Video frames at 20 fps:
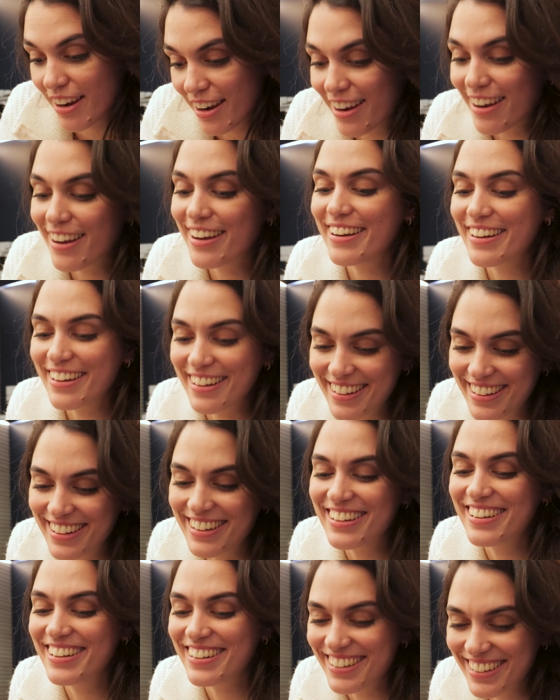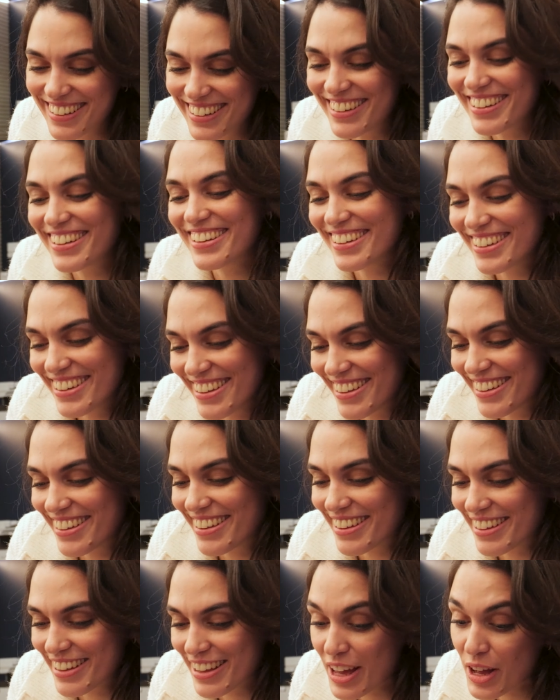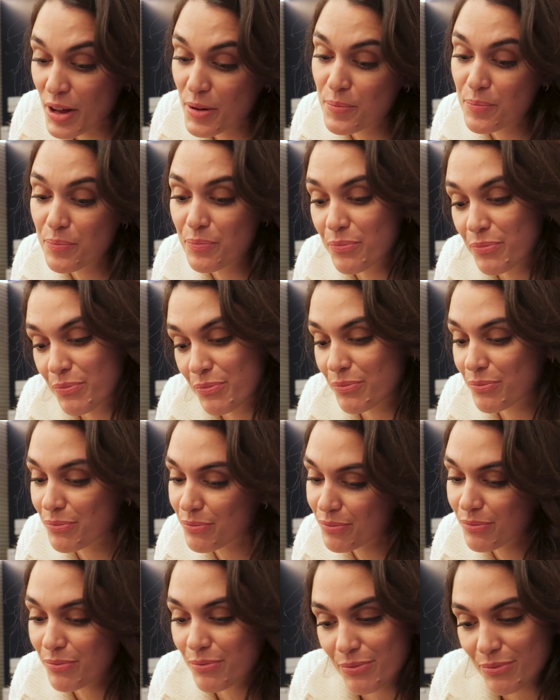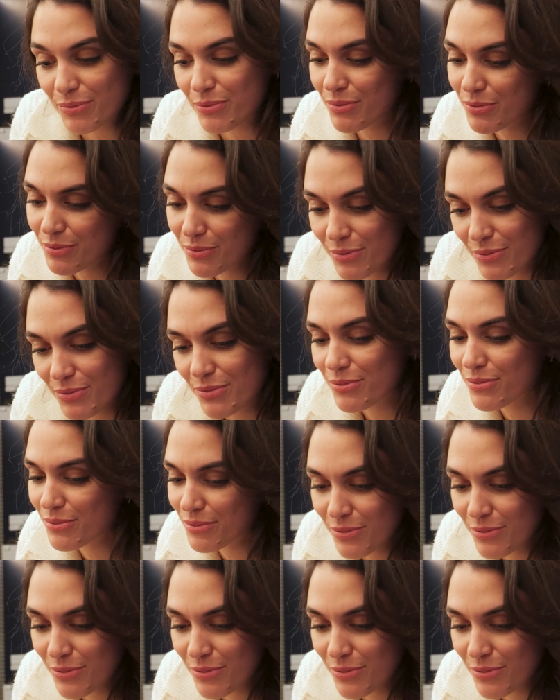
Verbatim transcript: twelve hours of playback time is also pretty good.